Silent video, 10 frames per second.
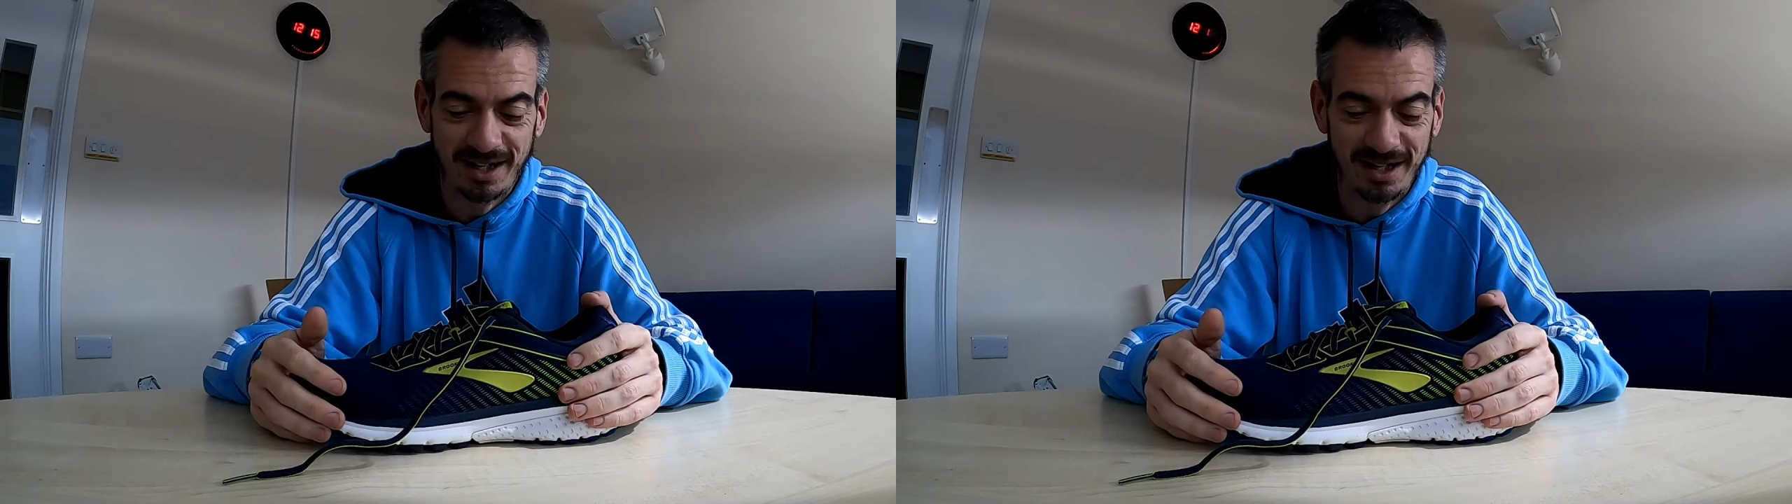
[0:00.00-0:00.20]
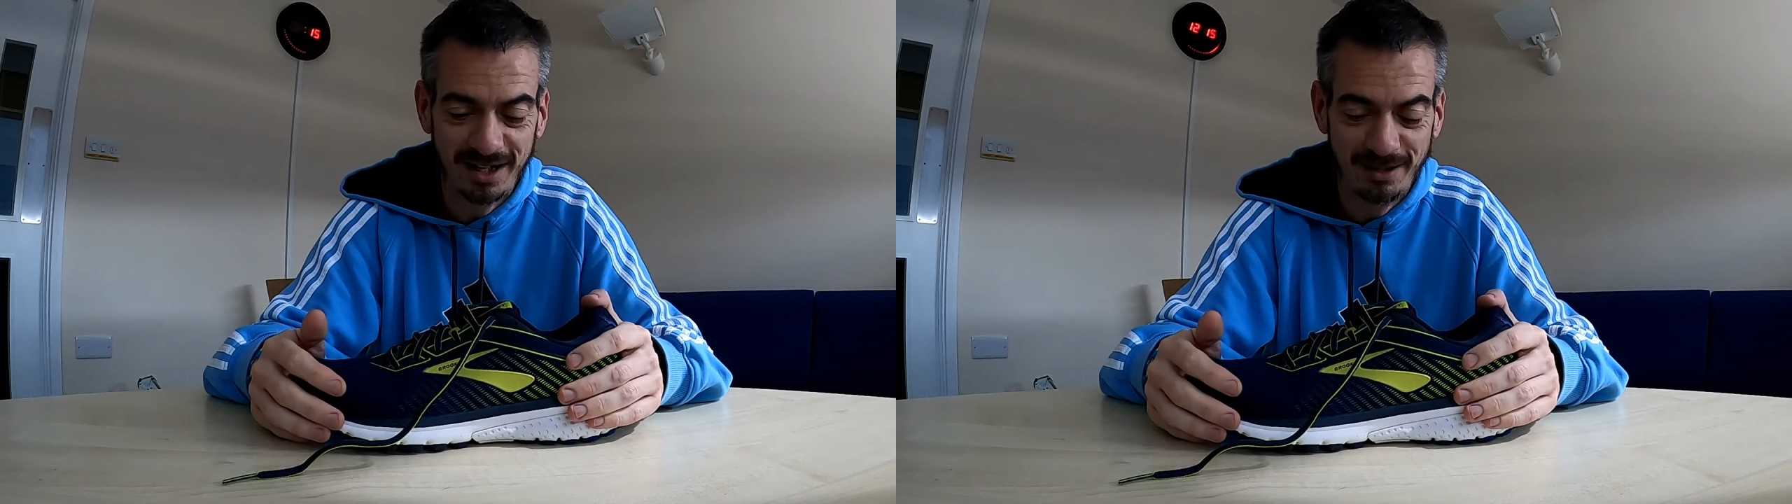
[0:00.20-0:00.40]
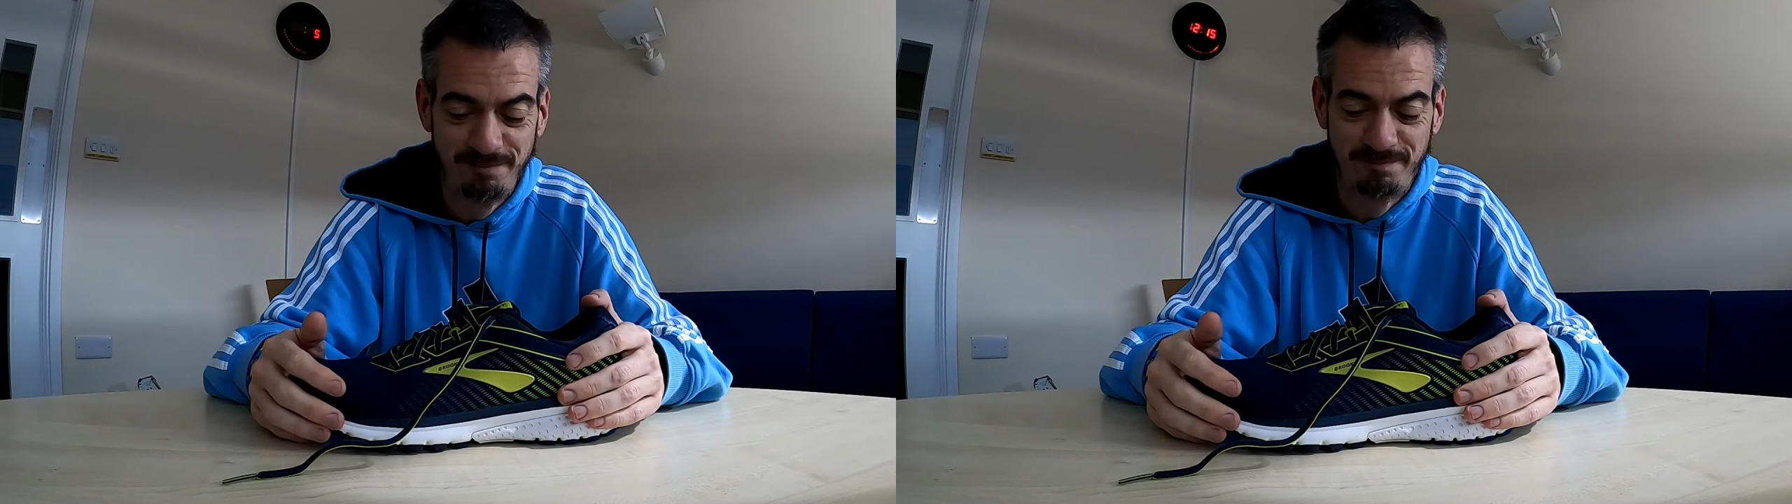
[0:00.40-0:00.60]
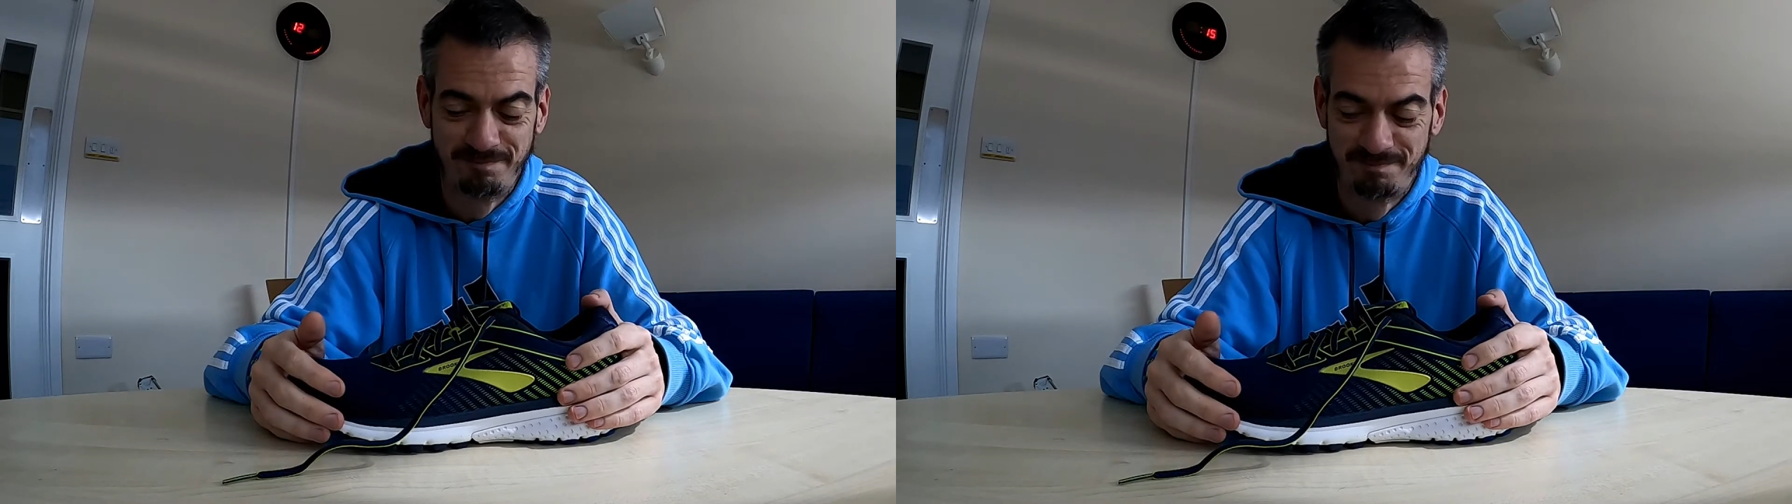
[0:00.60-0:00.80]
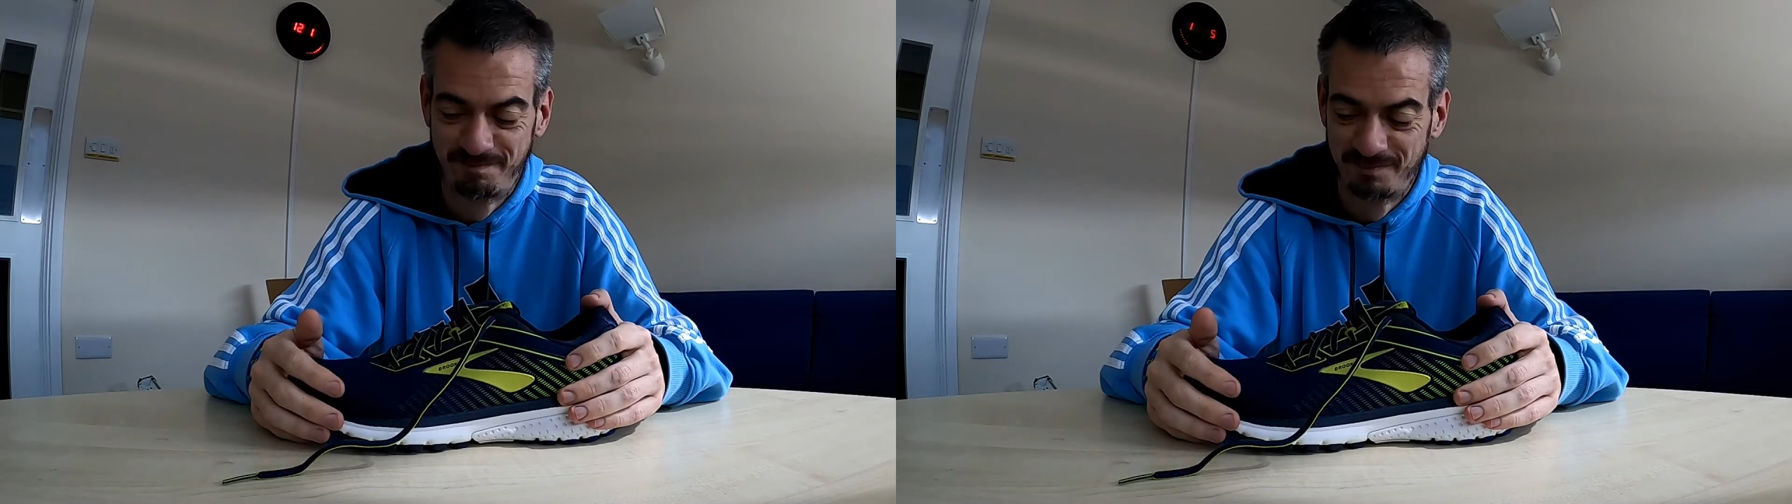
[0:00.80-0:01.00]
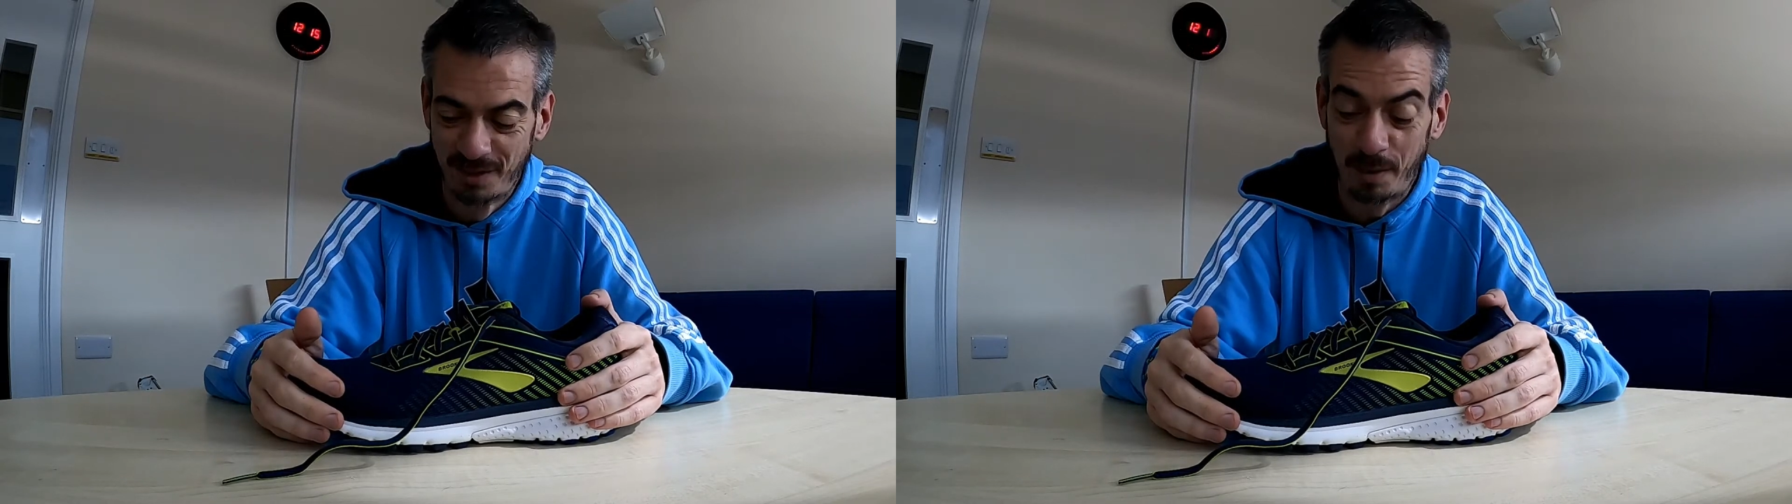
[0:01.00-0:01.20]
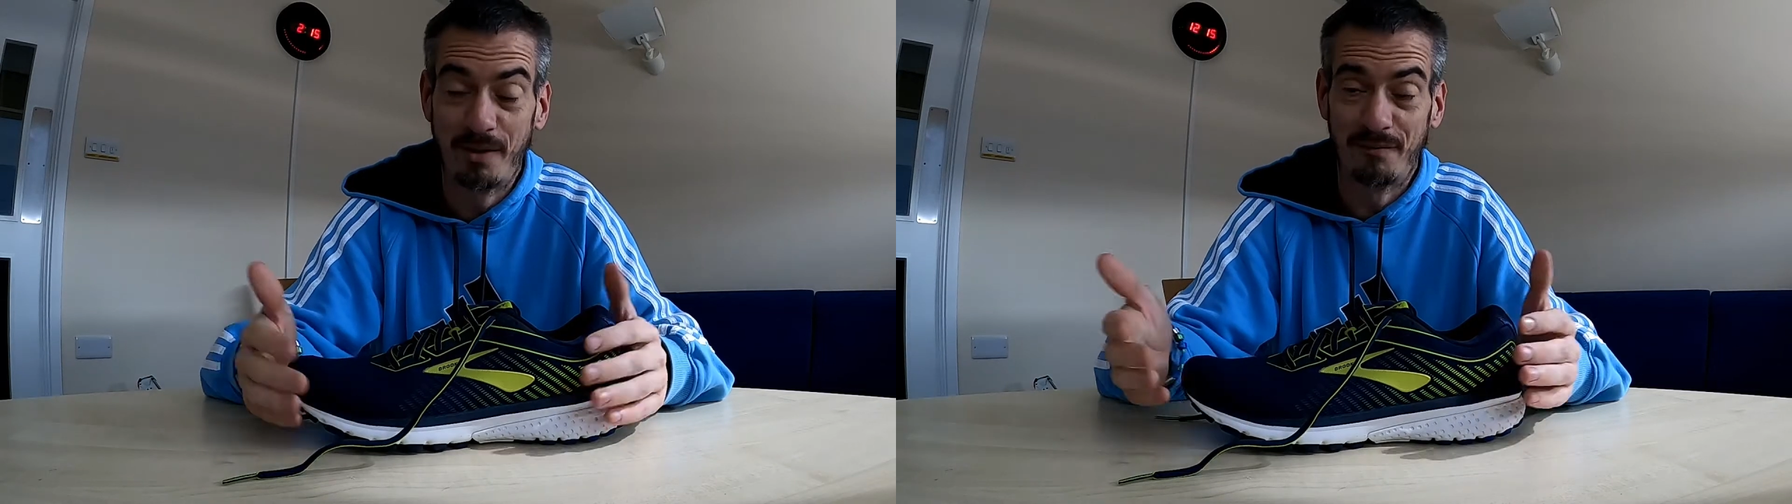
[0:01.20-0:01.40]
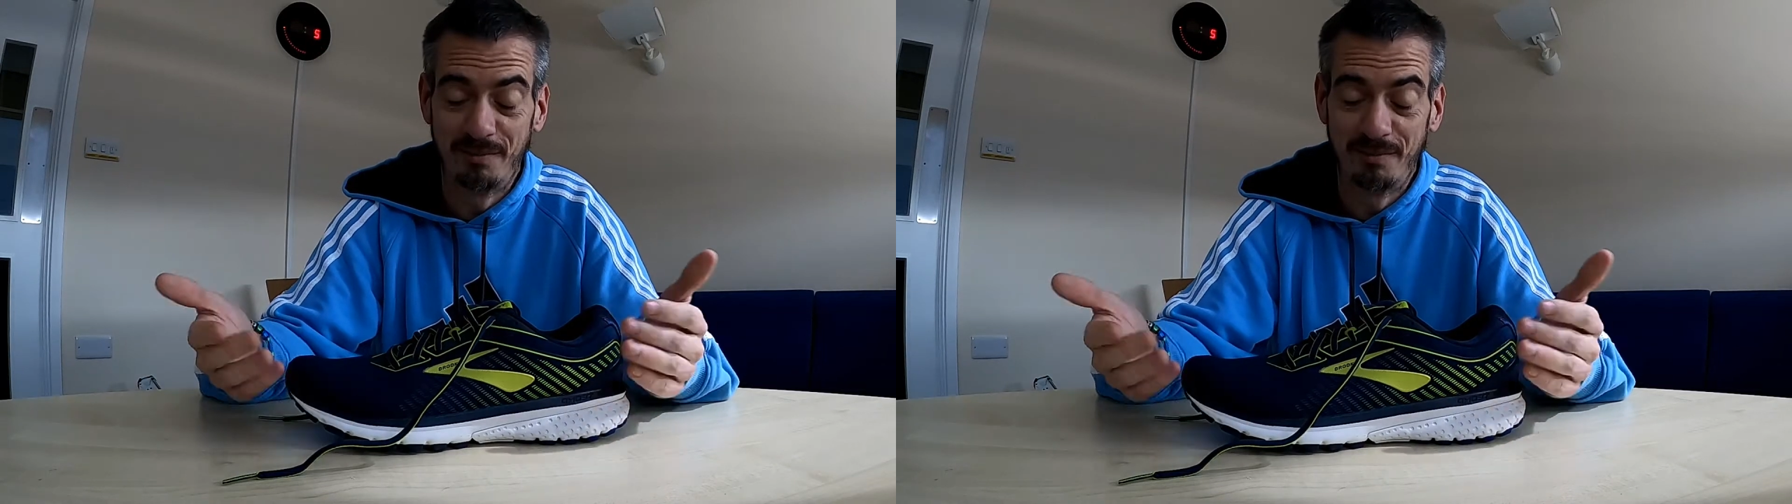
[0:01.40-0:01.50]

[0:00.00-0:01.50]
apart